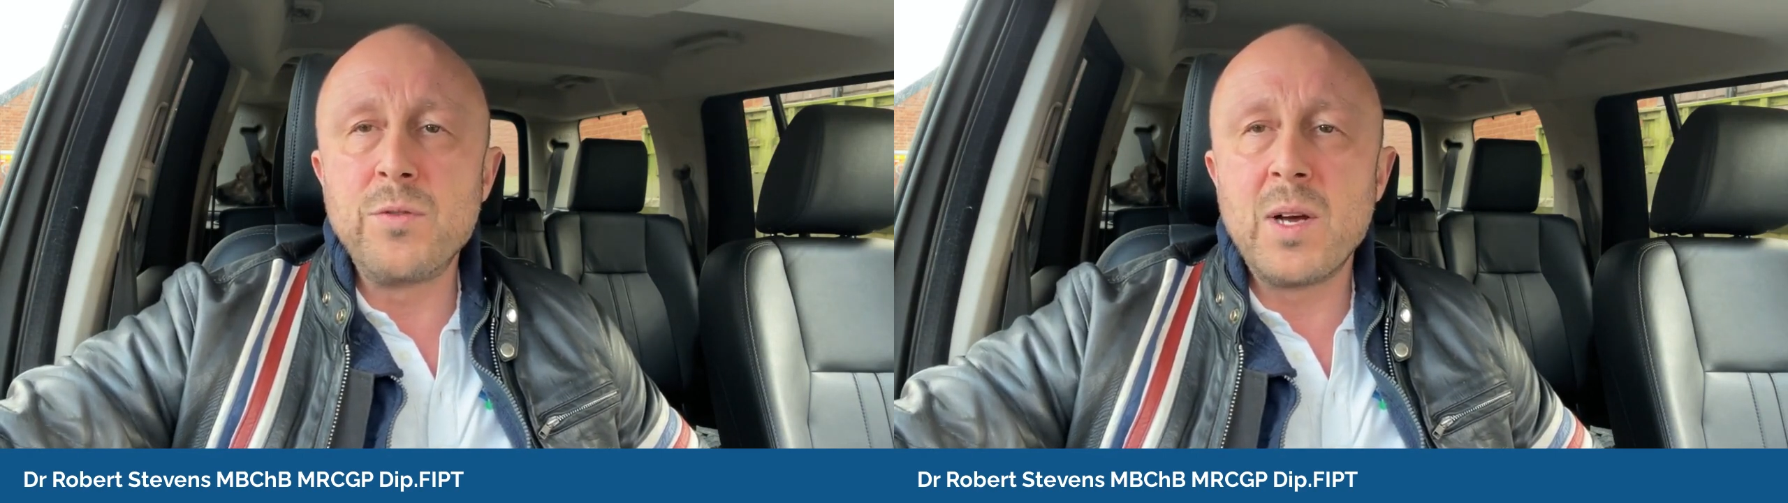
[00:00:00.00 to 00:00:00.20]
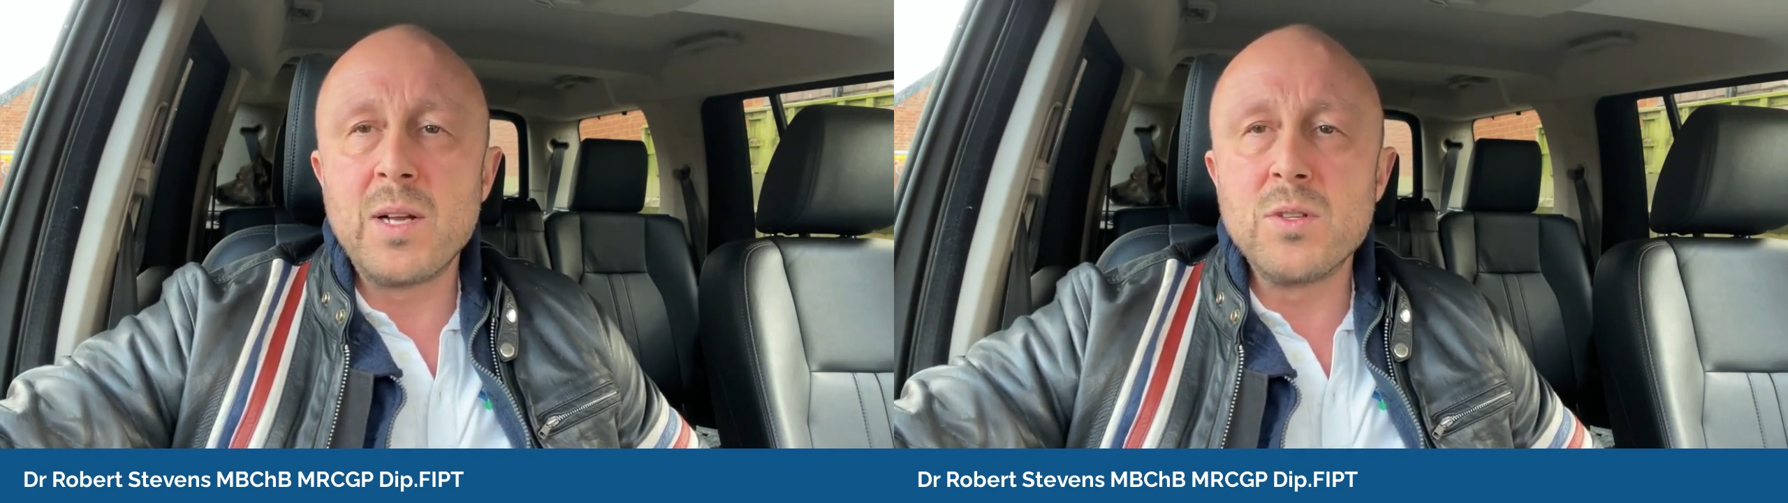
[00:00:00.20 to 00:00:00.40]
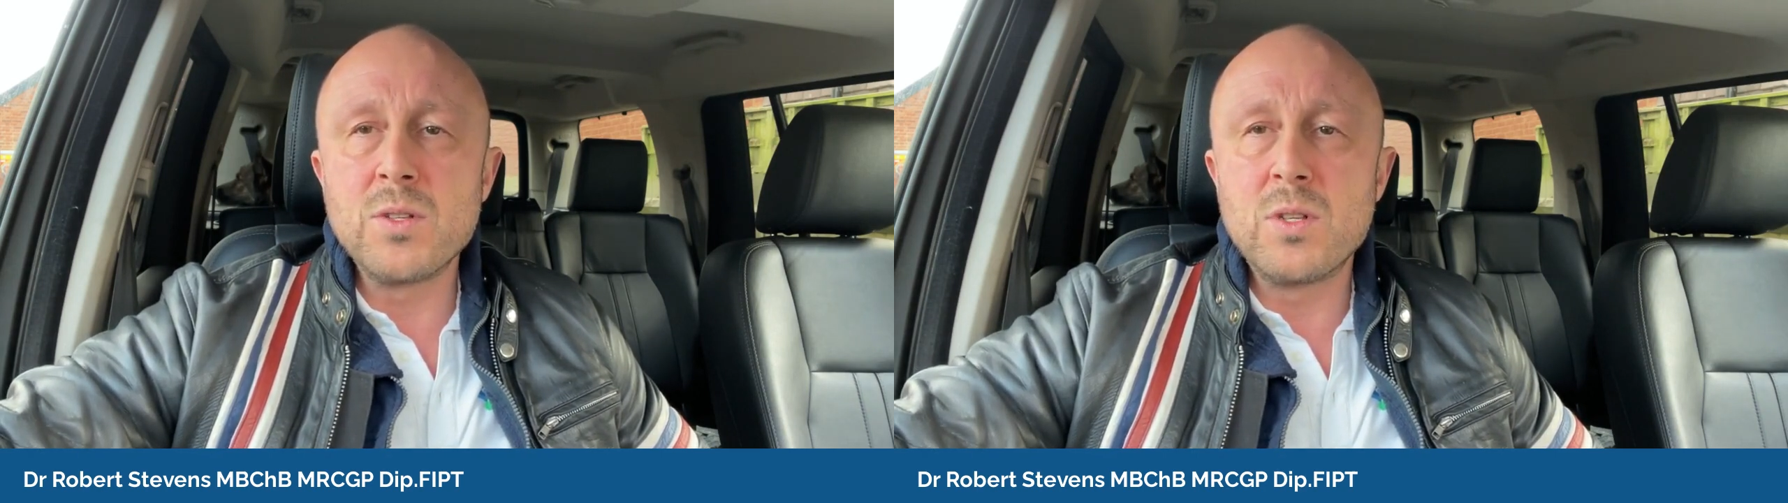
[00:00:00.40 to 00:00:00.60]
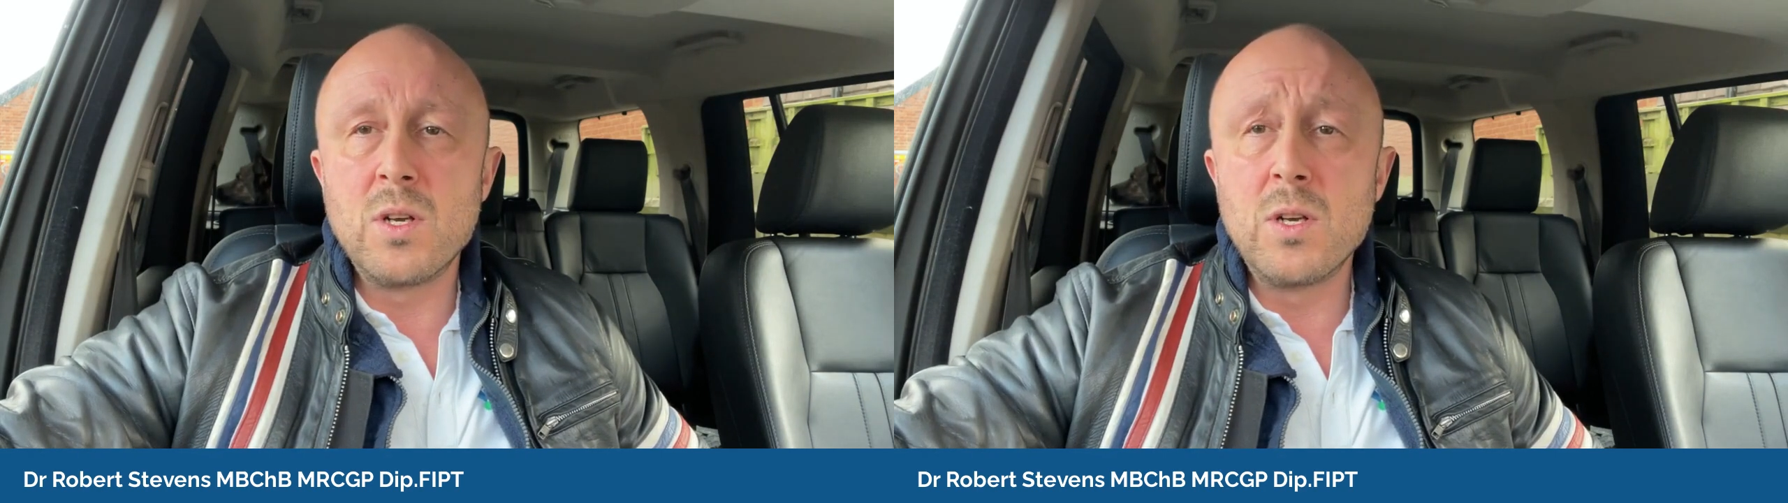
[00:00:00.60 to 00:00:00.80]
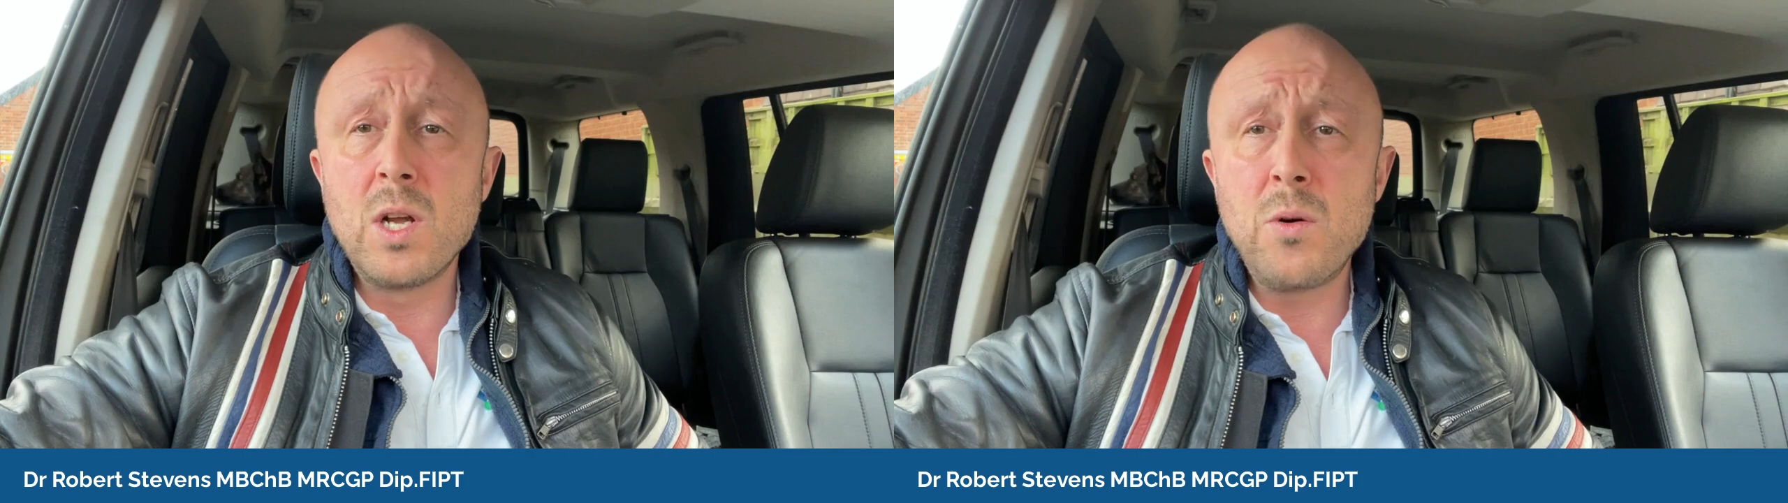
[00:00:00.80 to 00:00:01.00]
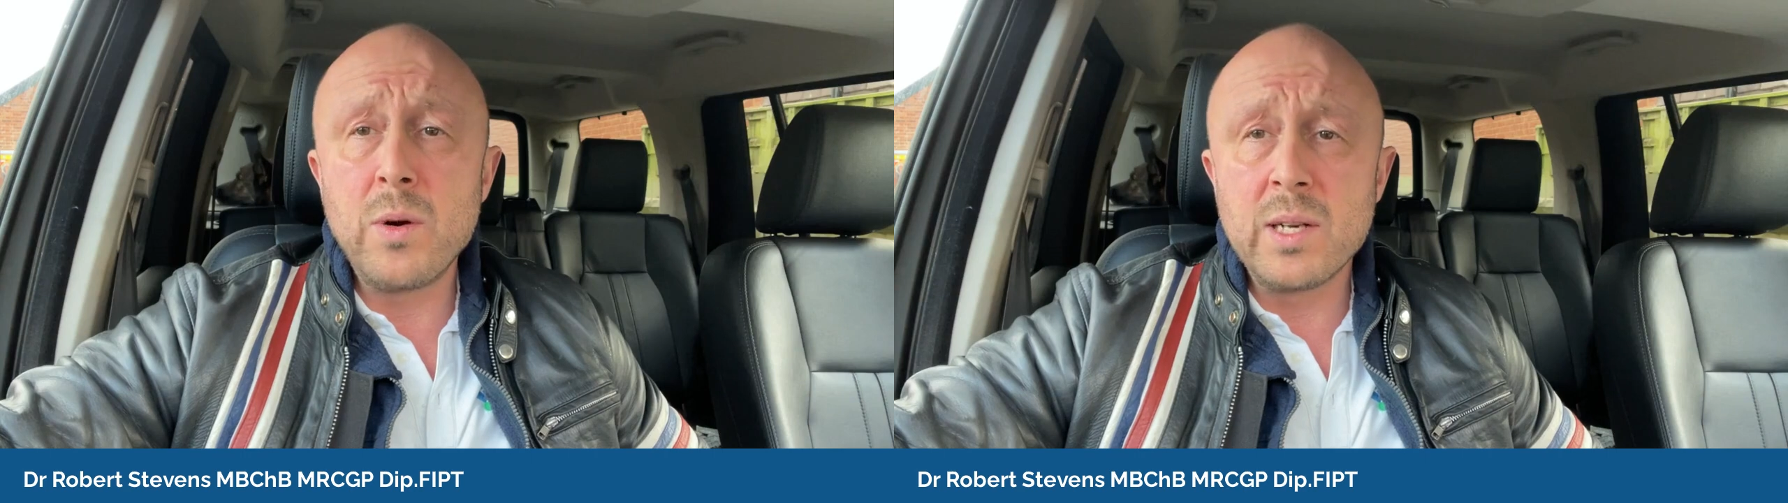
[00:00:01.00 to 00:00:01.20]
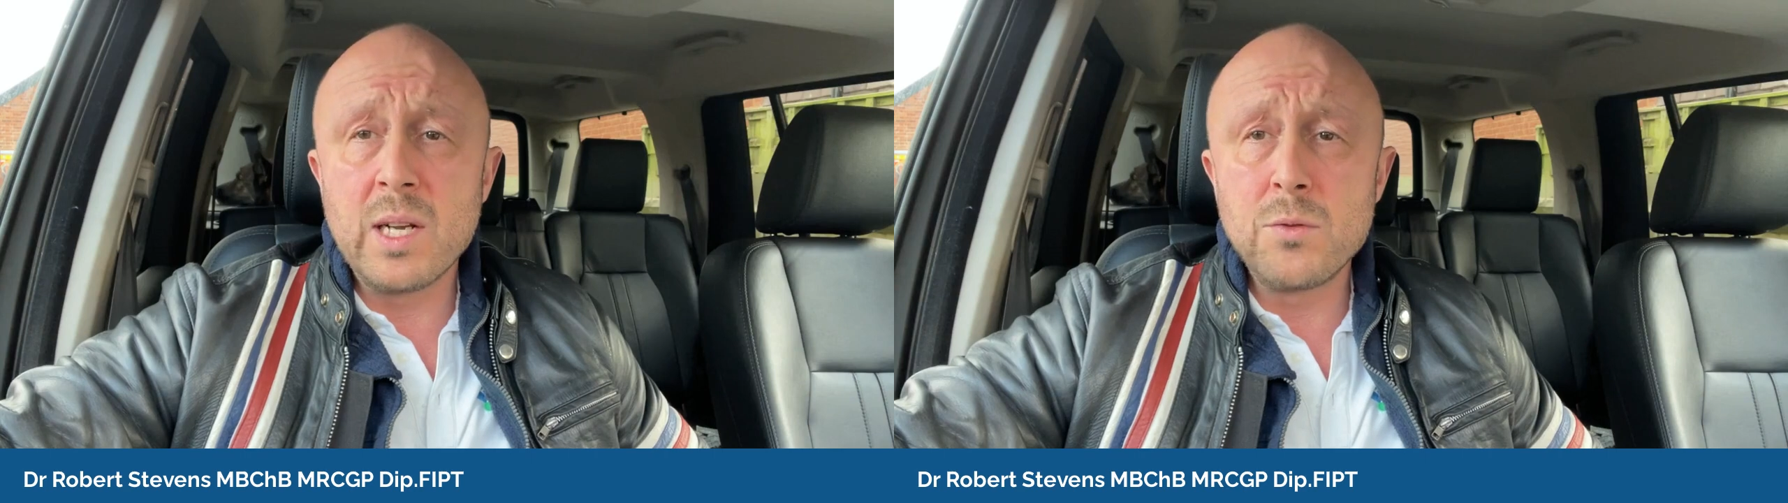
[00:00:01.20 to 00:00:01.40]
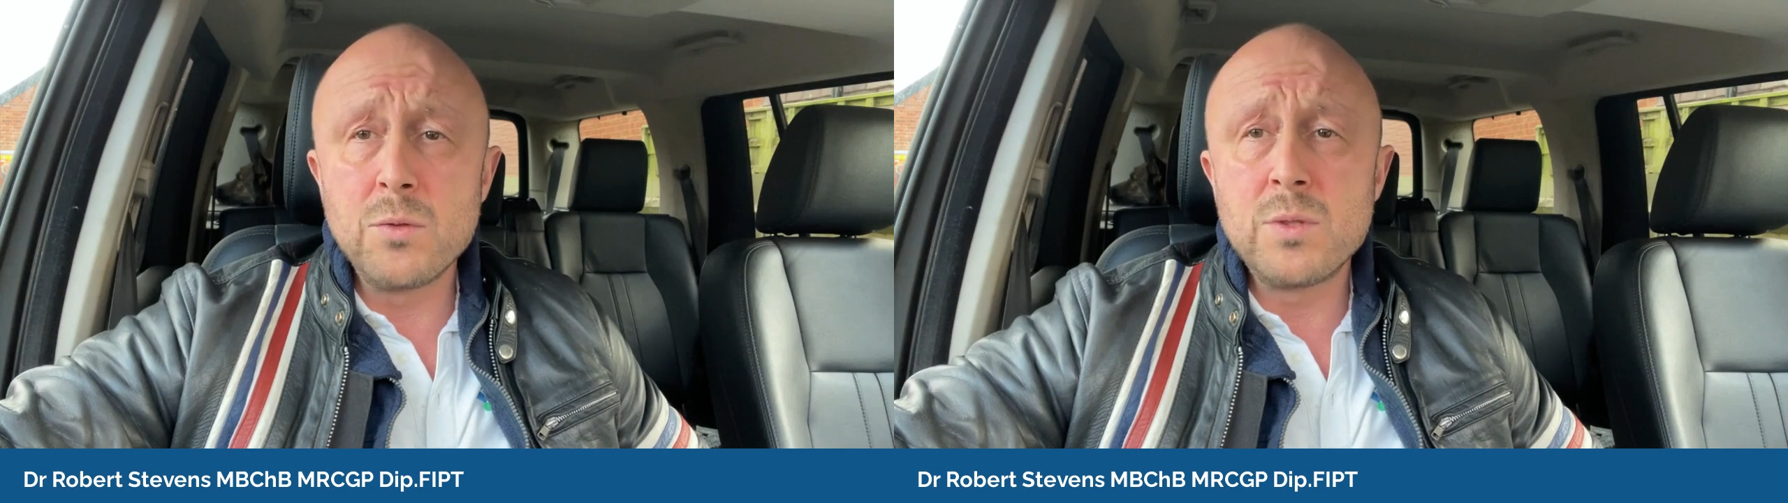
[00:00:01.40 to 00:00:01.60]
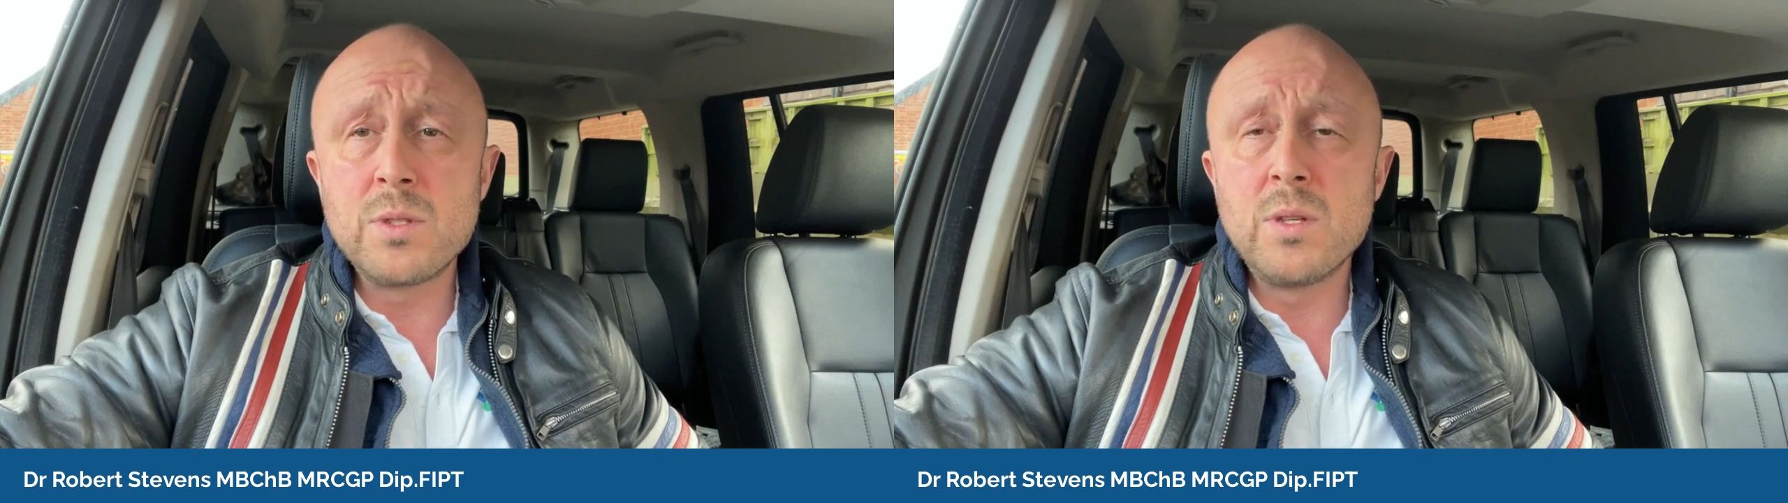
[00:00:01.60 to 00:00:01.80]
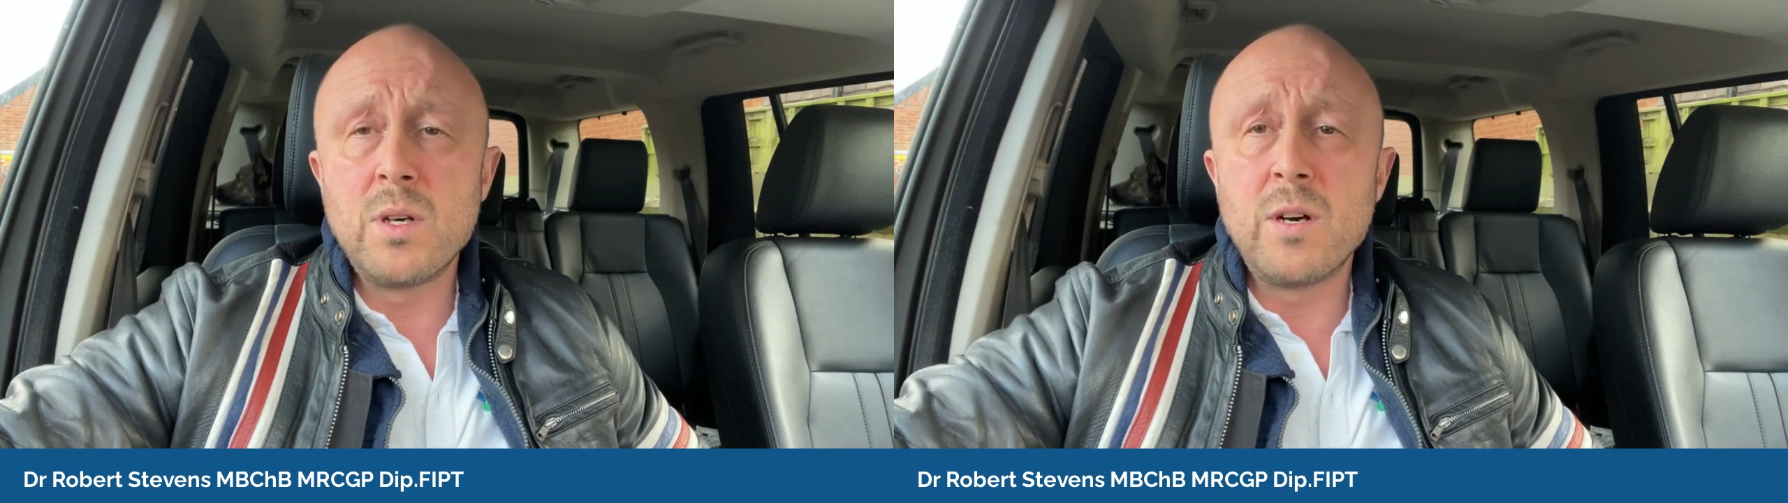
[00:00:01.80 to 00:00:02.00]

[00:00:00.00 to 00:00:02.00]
factors to lowering levels